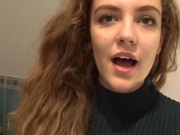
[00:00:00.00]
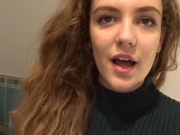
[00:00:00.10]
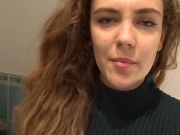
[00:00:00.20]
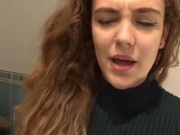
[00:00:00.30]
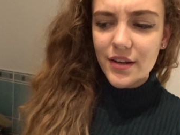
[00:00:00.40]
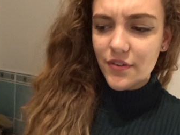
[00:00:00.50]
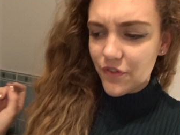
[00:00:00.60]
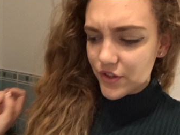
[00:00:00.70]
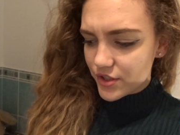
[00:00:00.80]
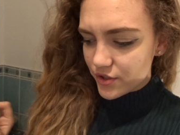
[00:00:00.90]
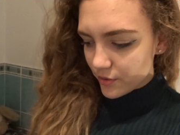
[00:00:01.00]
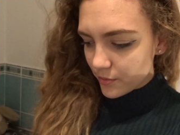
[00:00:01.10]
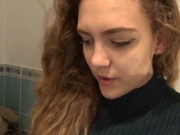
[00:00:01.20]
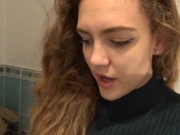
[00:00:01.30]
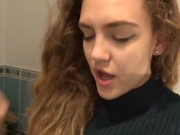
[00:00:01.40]
Um, and for
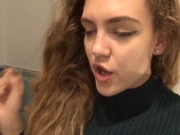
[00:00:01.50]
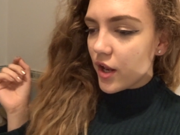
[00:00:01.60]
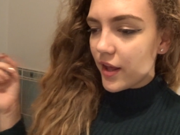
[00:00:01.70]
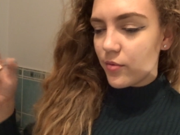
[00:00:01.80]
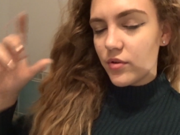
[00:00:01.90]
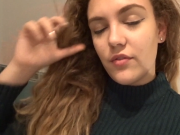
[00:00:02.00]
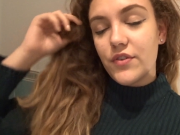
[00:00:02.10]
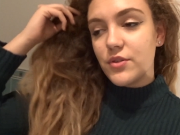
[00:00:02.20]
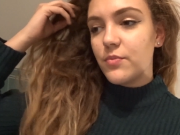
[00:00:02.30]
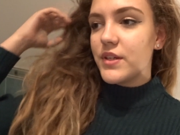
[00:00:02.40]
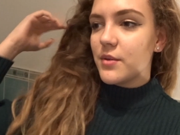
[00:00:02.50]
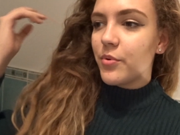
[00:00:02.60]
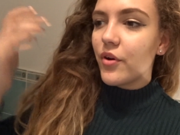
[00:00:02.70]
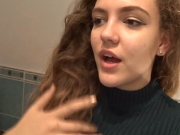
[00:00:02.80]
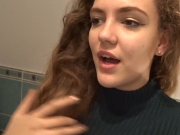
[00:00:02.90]
some, like, well not for some reason,
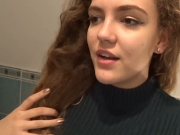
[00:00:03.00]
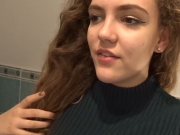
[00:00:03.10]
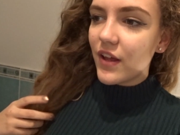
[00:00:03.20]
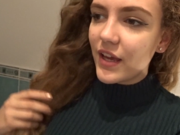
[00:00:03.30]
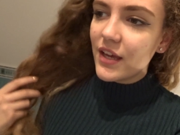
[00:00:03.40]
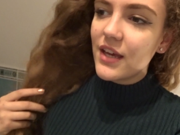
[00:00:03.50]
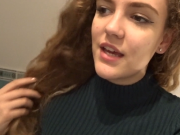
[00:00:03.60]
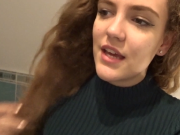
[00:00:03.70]
but kind of like